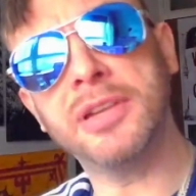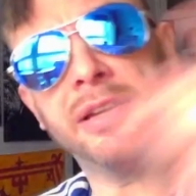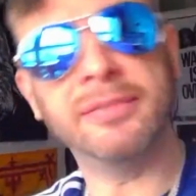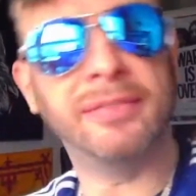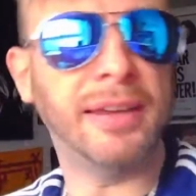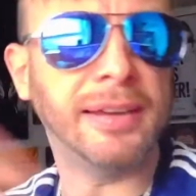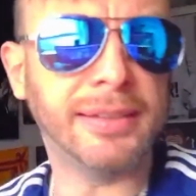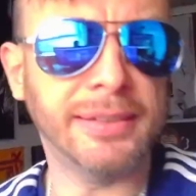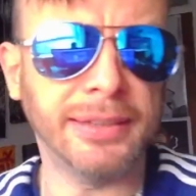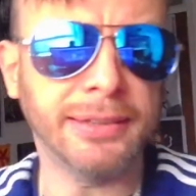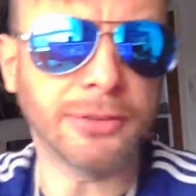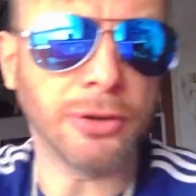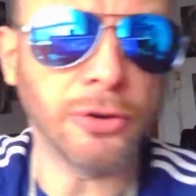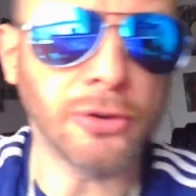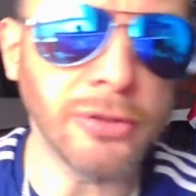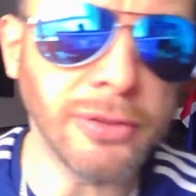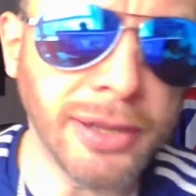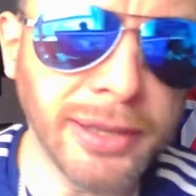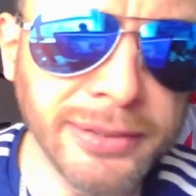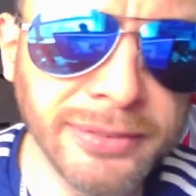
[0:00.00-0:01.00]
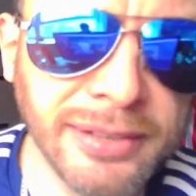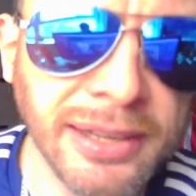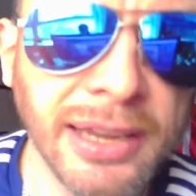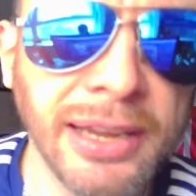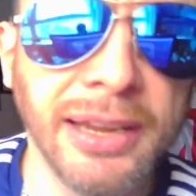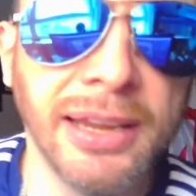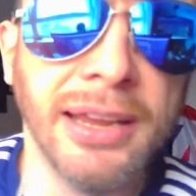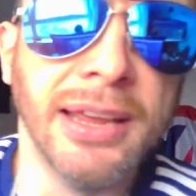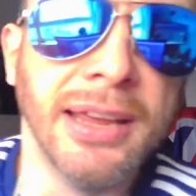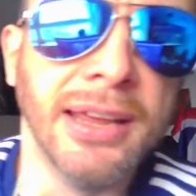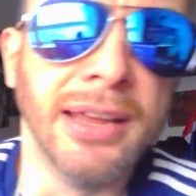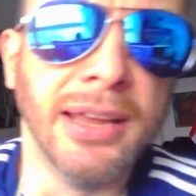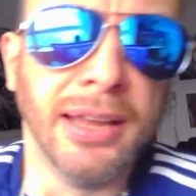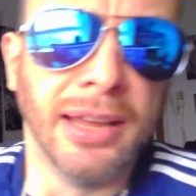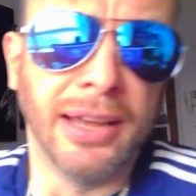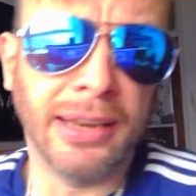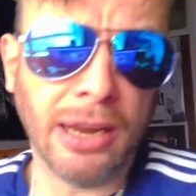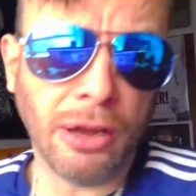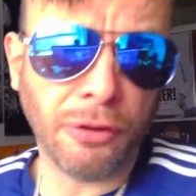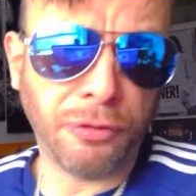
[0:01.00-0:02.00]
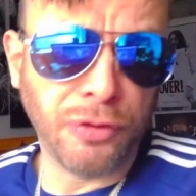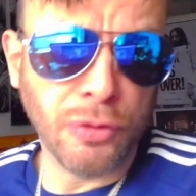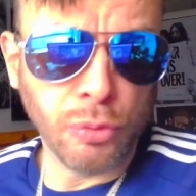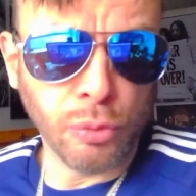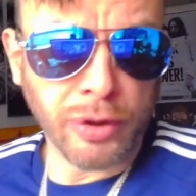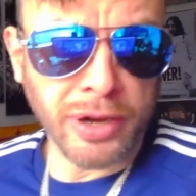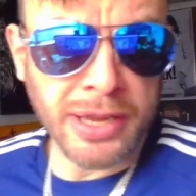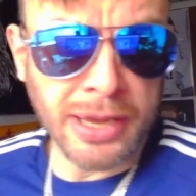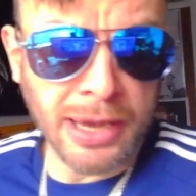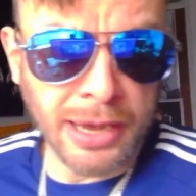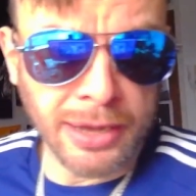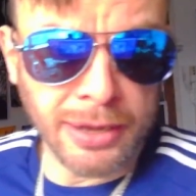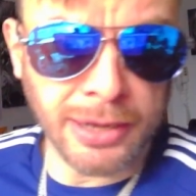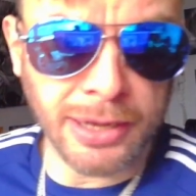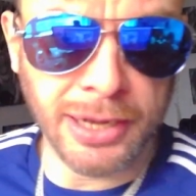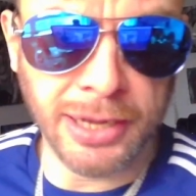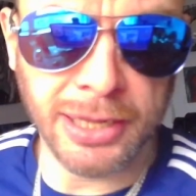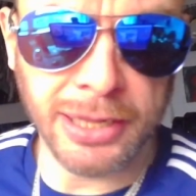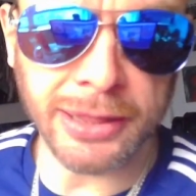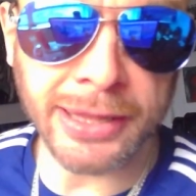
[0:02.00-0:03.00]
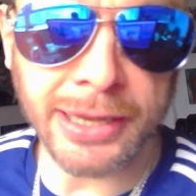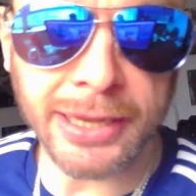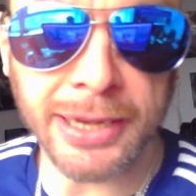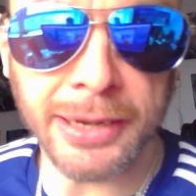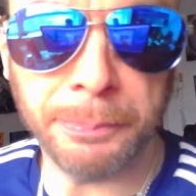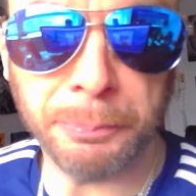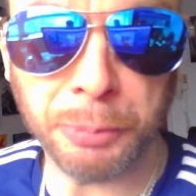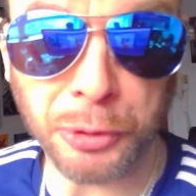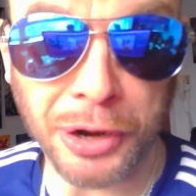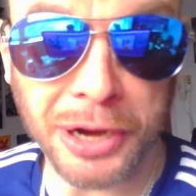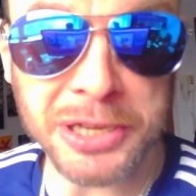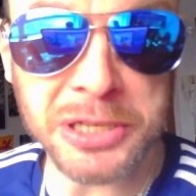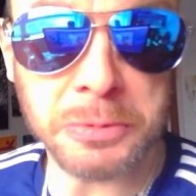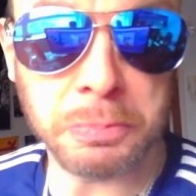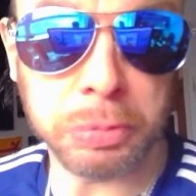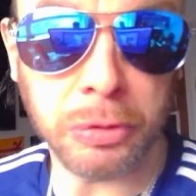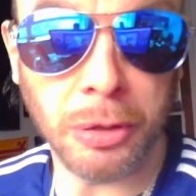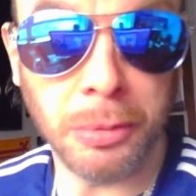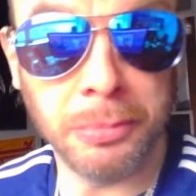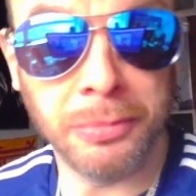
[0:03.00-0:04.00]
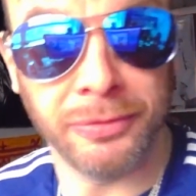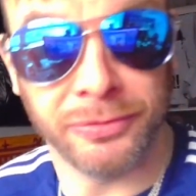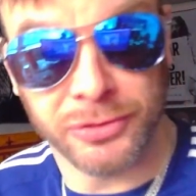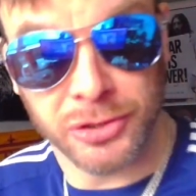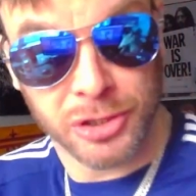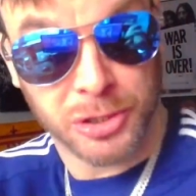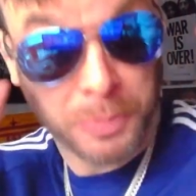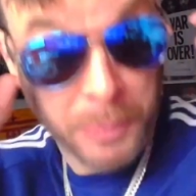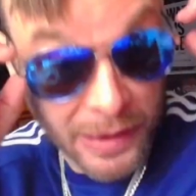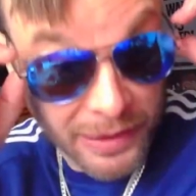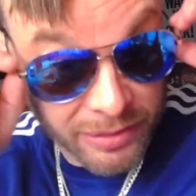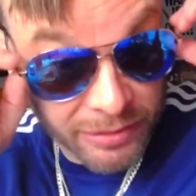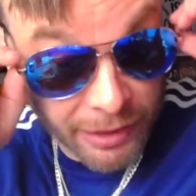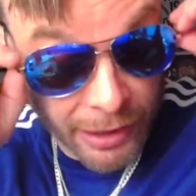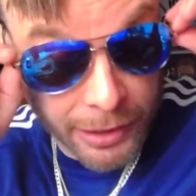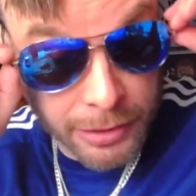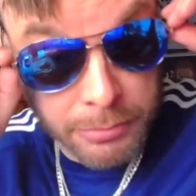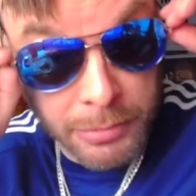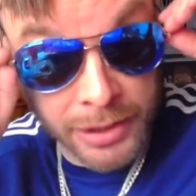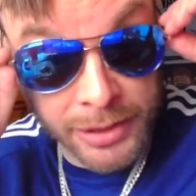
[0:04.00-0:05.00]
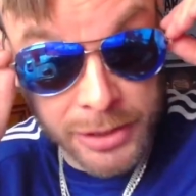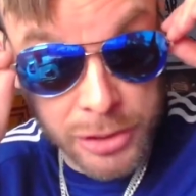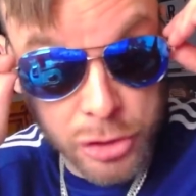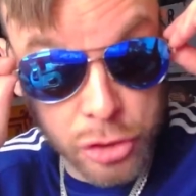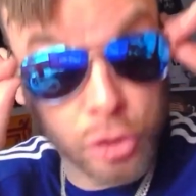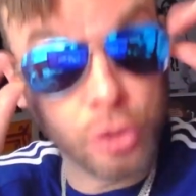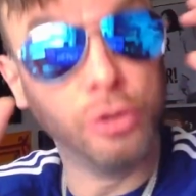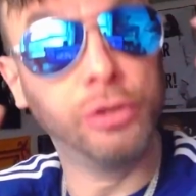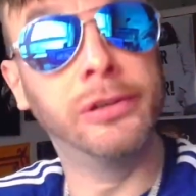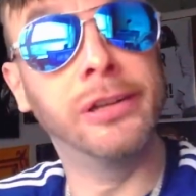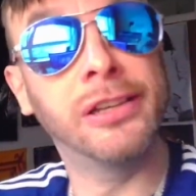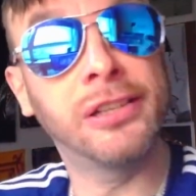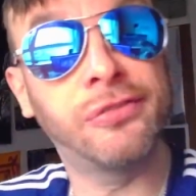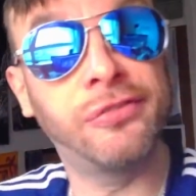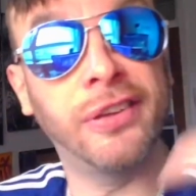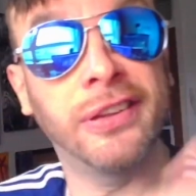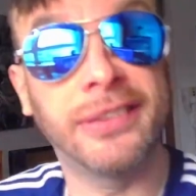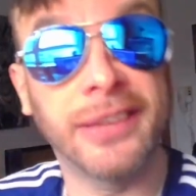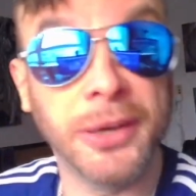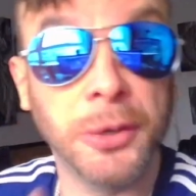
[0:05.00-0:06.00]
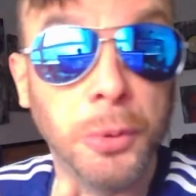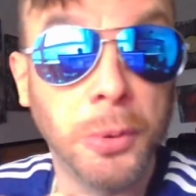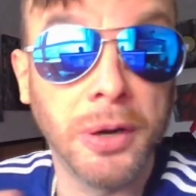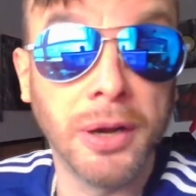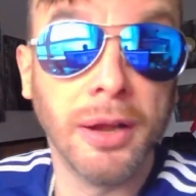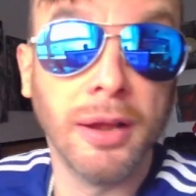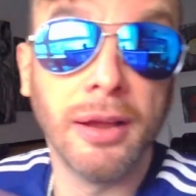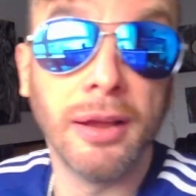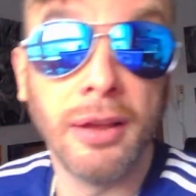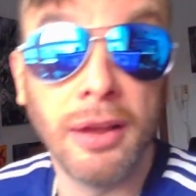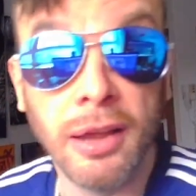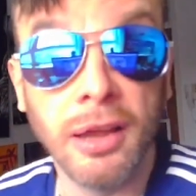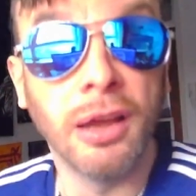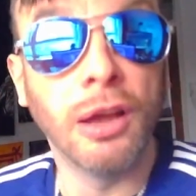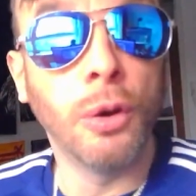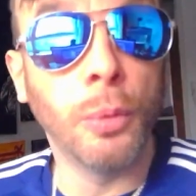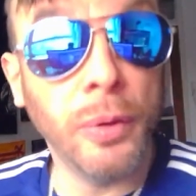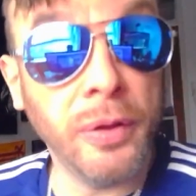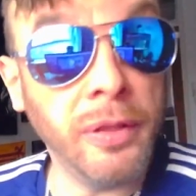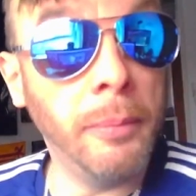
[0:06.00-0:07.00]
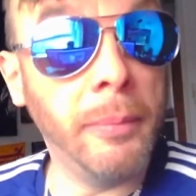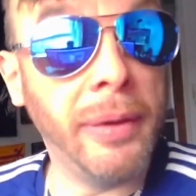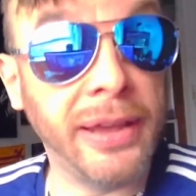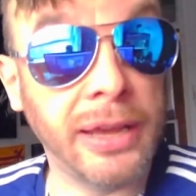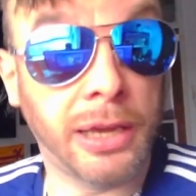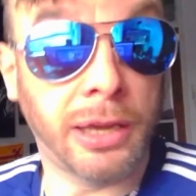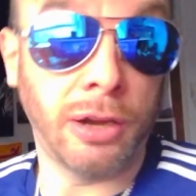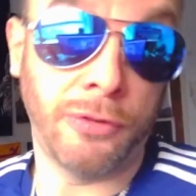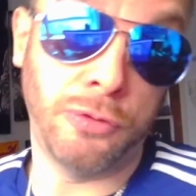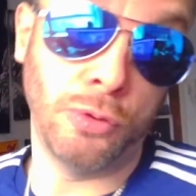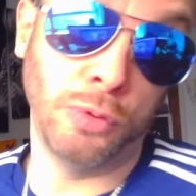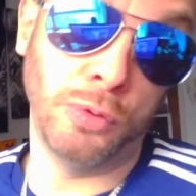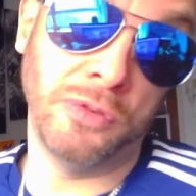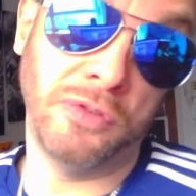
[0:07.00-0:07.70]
and tickety talk land. And I feel right like a prize plum. I've just spent 10 minutes doing this video with the microphone